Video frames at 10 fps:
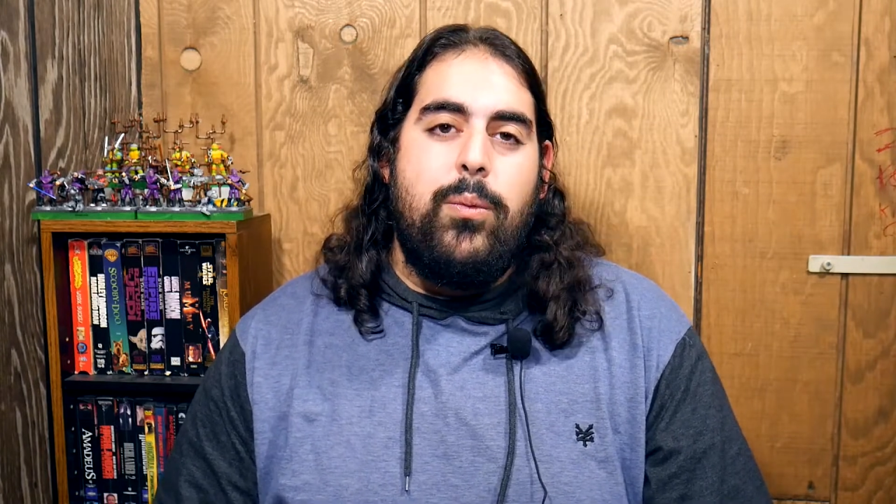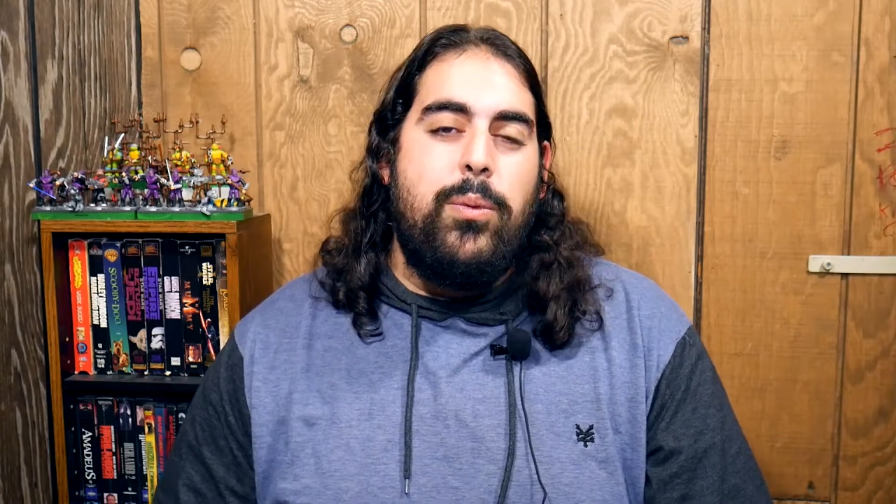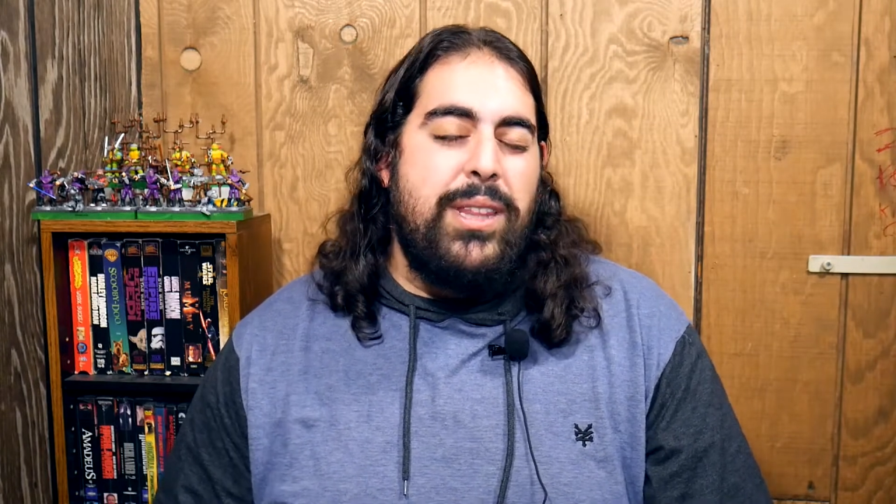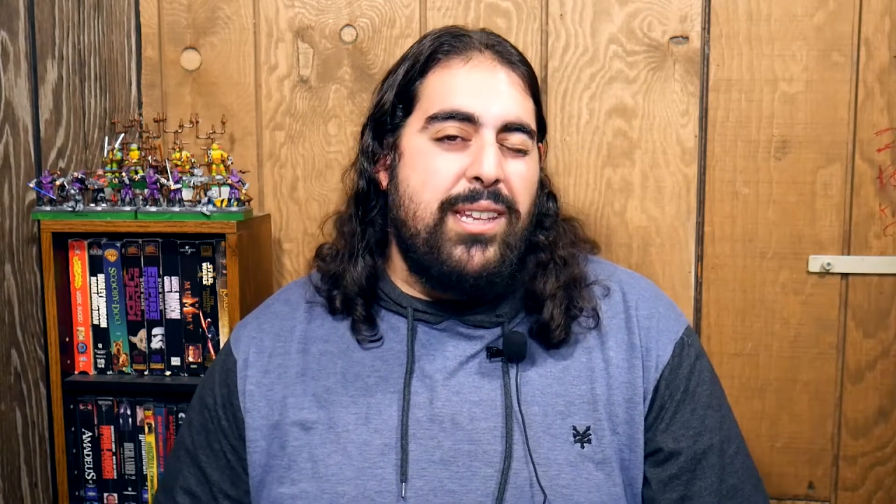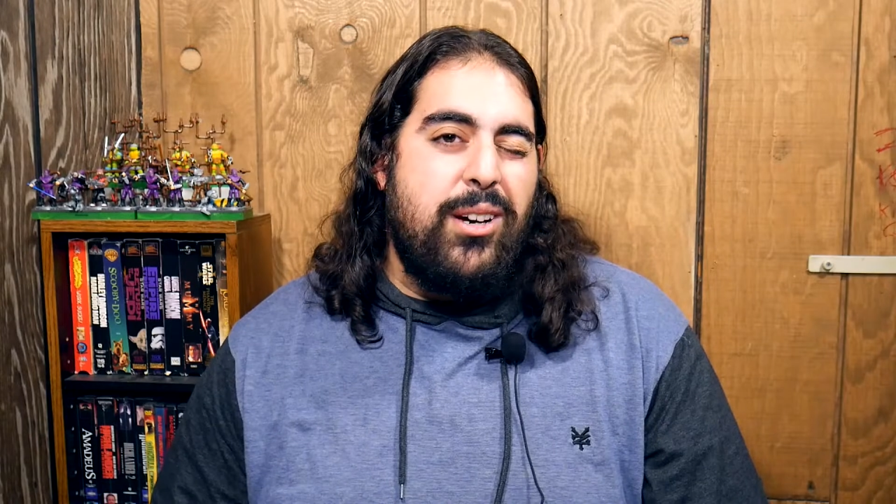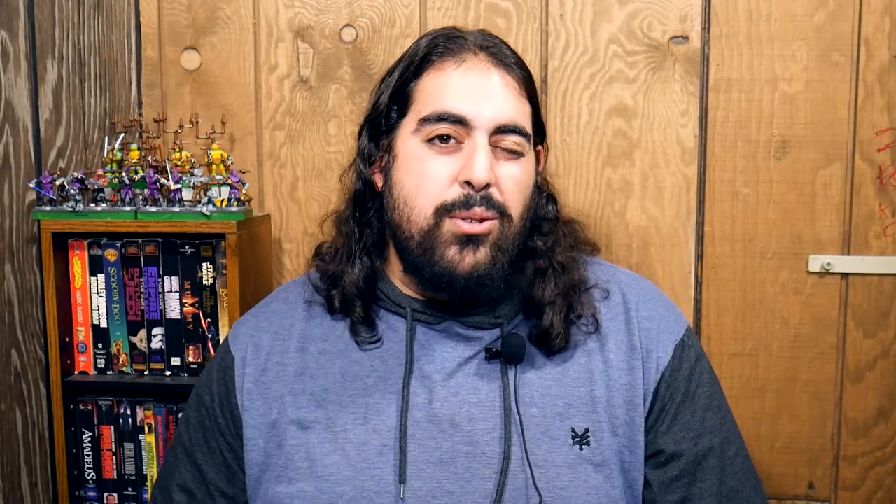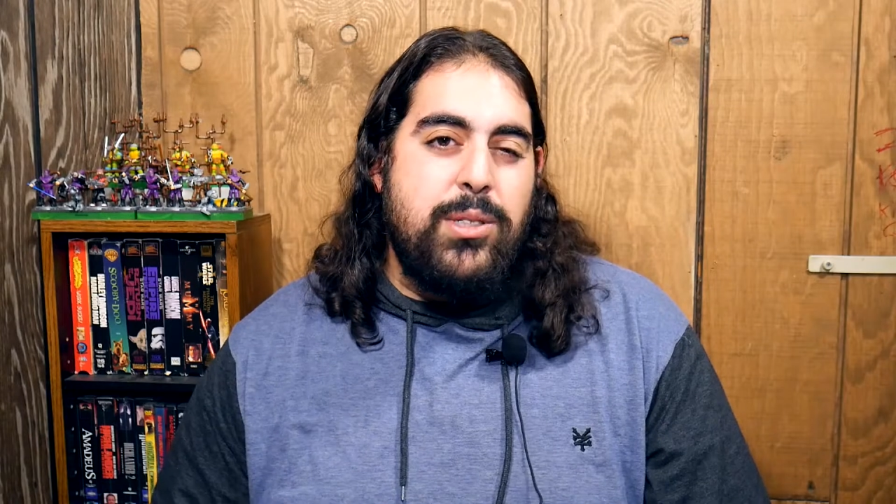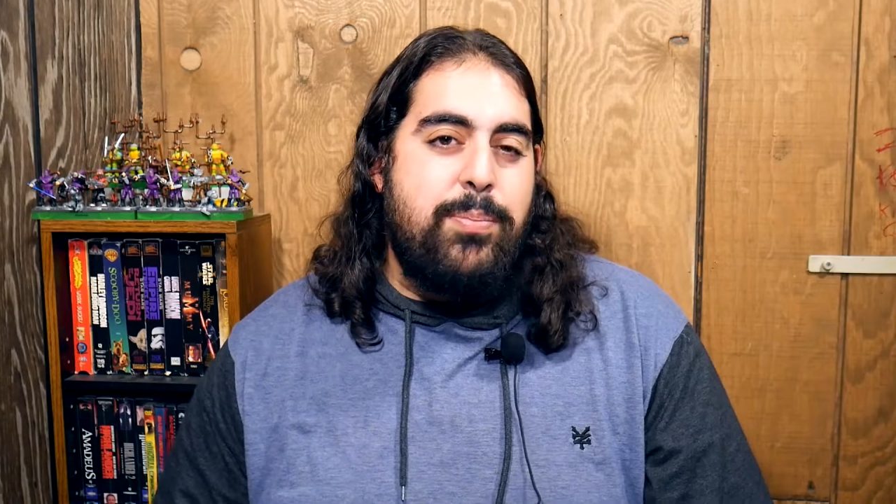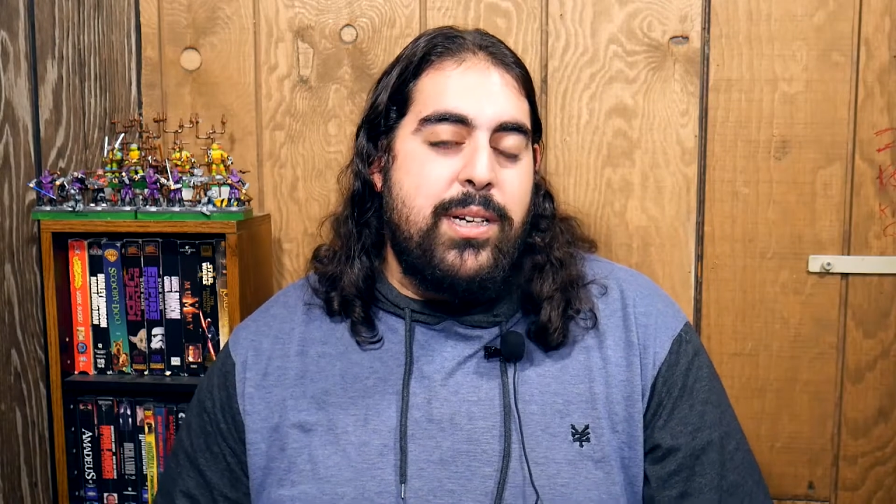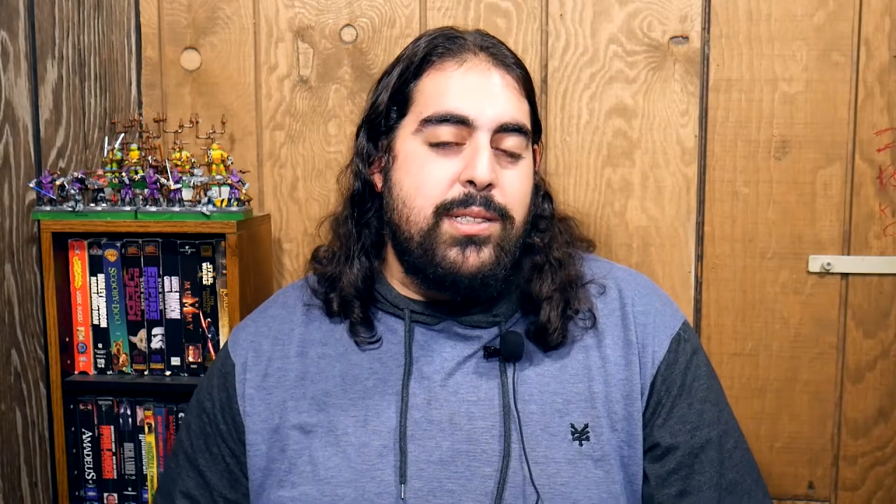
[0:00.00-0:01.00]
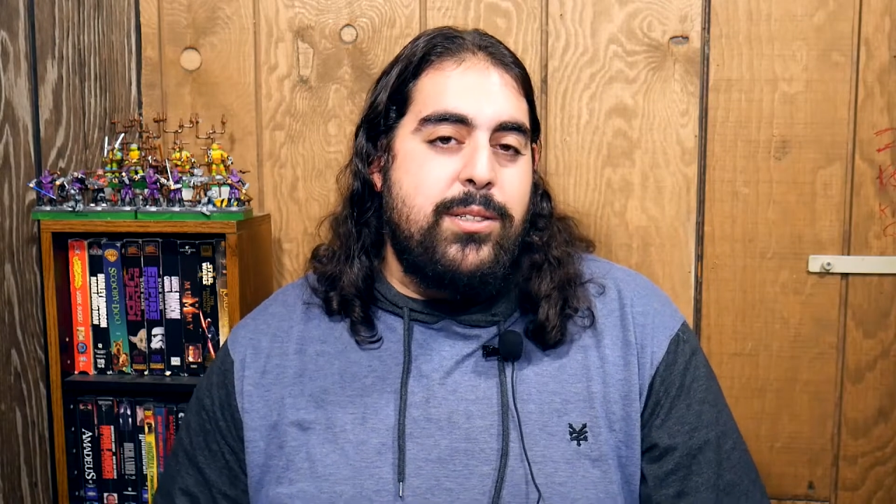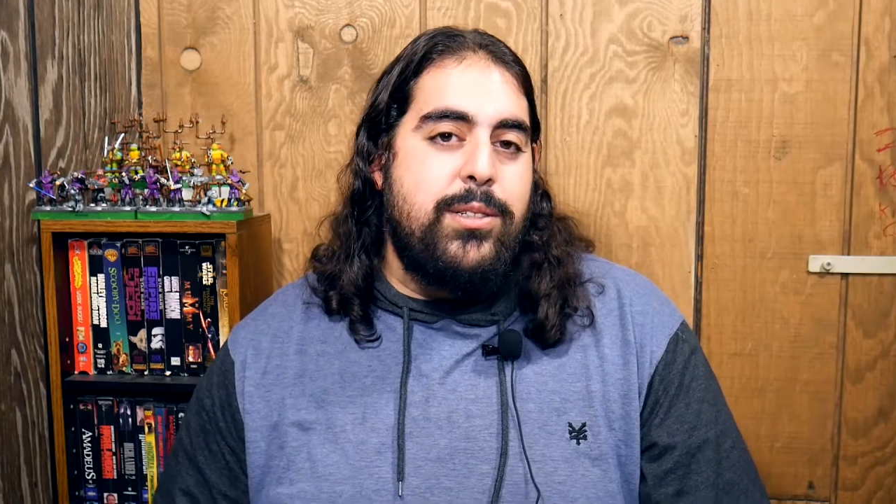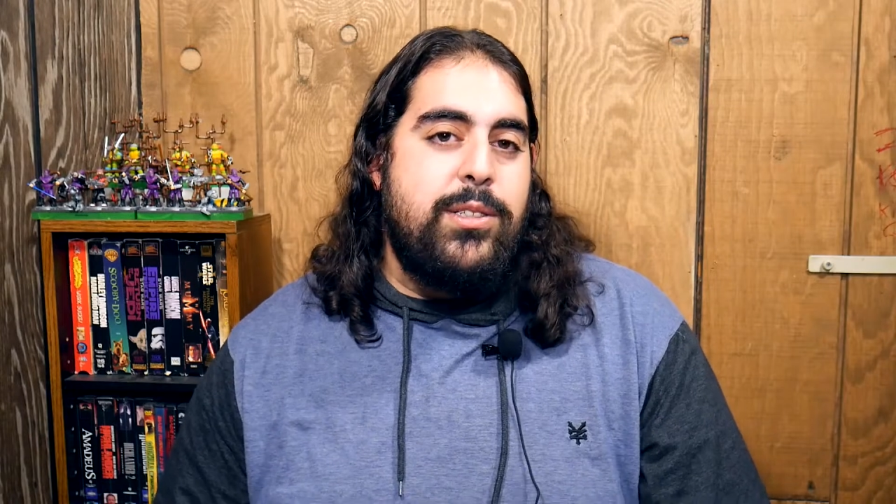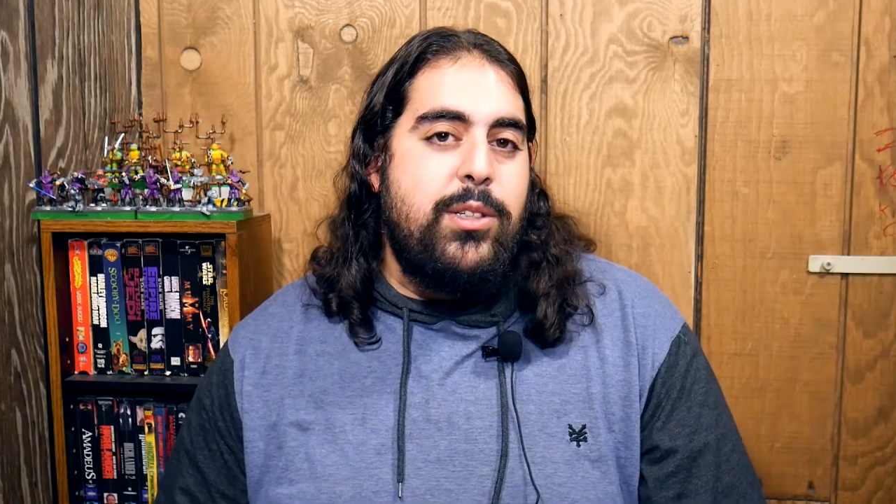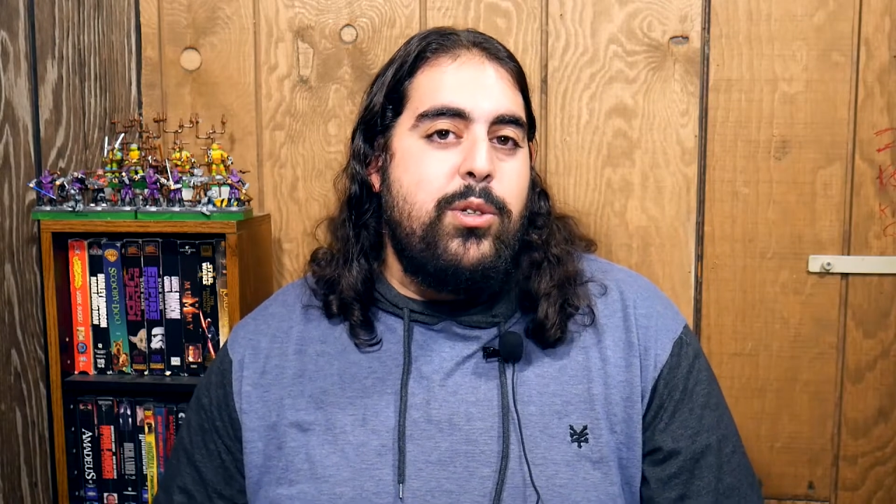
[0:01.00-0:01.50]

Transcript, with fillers: With Ghostbusters,